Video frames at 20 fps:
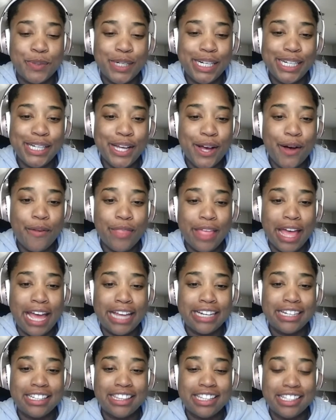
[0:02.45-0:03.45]
We know
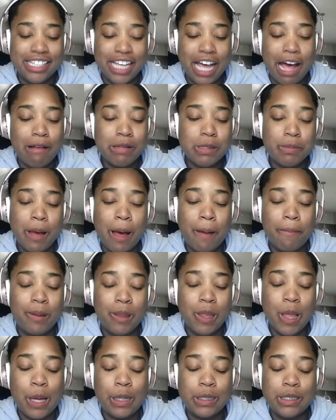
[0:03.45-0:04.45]
that the top spot
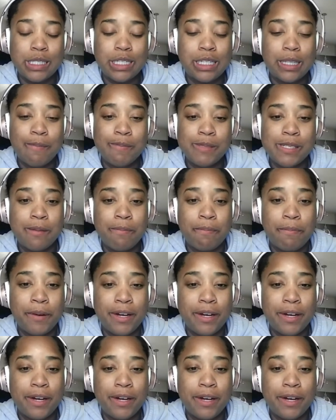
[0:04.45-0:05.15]
belongs to Clemson,